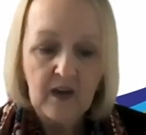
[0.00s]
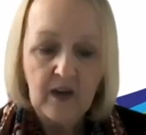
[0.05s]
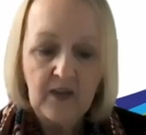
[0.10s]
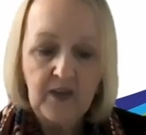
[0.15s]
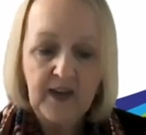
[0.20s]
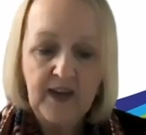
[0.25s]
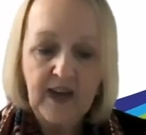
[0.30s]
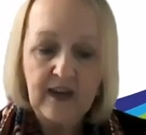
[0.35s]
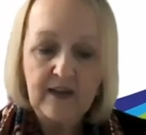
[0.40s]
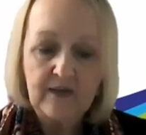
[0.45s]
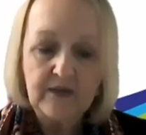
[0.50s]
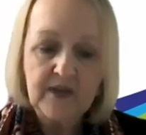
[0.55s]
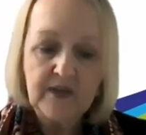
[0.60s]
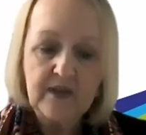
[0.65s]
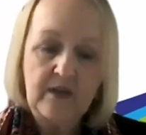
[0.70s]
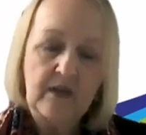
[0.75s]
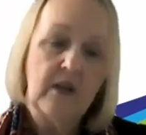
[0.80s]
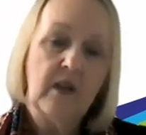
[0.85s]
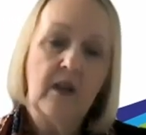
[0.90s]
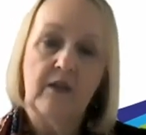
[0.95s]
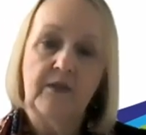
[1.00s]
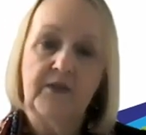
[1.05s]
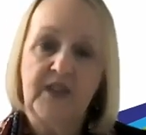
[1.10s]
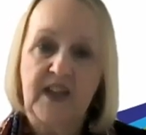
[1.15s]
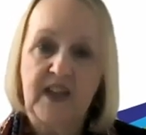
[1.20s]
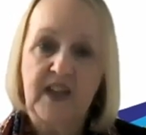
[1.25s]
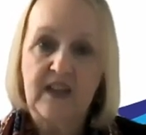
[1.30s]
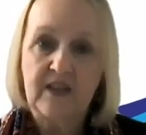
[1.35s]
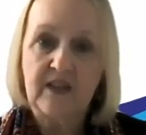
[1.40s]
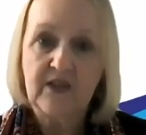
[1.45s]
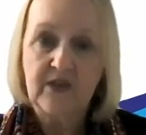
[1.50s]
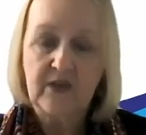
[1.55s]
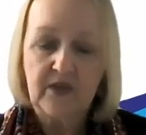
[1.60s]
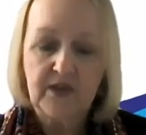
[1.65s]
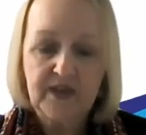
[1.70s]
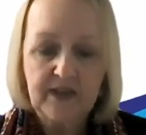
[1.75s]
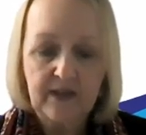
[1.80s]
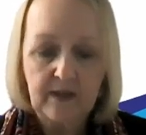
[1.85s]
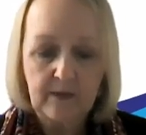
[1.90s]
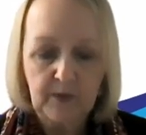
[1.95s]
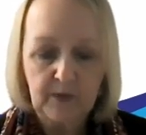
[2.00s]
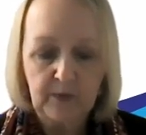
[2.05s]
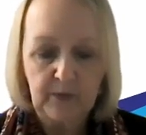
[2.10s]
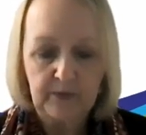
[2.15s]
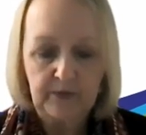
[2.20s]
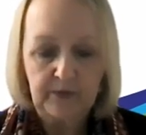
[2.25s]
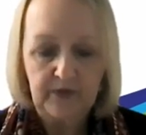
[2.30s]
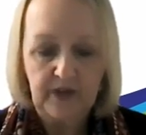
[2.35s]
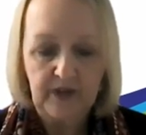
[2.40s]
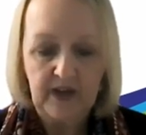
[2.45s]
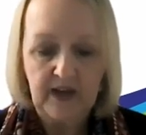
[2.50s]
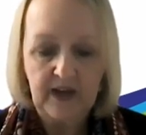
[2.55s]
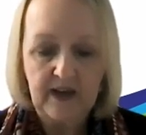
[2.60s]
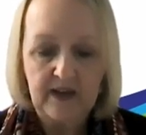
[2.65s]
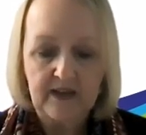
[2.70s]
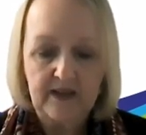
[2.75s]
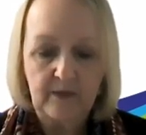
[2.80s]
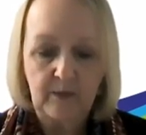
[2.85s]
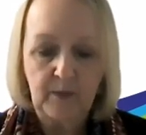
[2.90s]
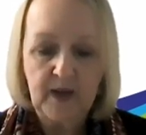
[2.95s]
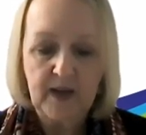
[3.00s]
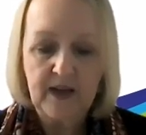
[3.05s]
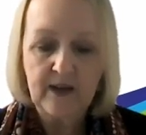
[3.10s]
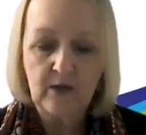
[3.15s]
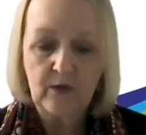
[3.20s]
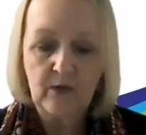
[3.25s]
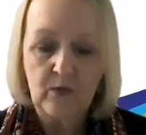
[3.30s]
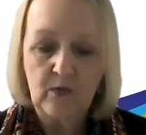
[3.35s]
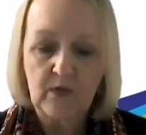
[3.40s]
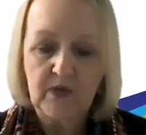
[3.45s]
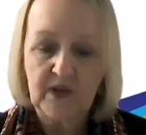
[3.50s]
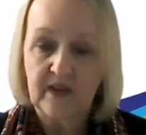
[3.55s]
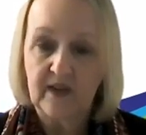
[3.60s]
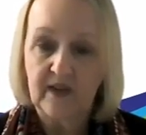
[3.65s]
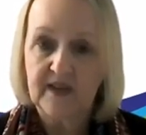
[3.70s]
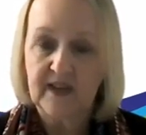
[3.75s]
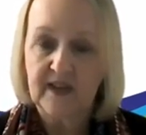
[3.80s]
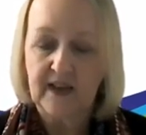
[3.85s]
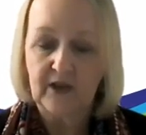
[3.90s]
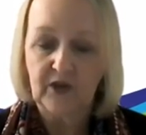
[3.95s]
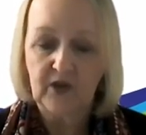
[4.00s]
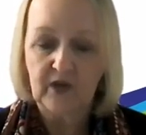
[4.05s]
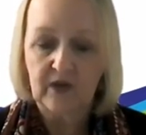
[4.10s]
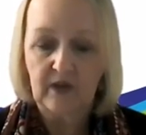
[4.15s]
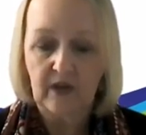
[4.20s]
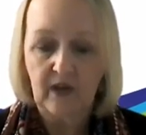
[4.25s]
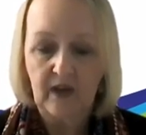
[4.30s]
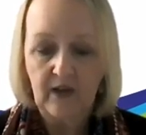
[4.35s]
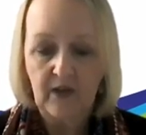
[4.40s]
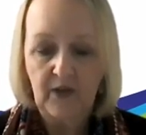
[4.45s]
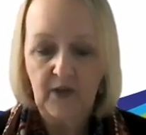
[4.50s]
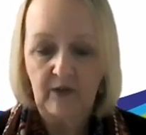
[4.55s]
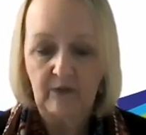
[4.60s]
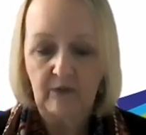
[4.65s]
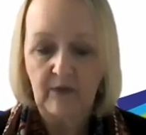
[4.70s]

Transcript: The Council of Deans Nursing and Midwifery is the peak organisation that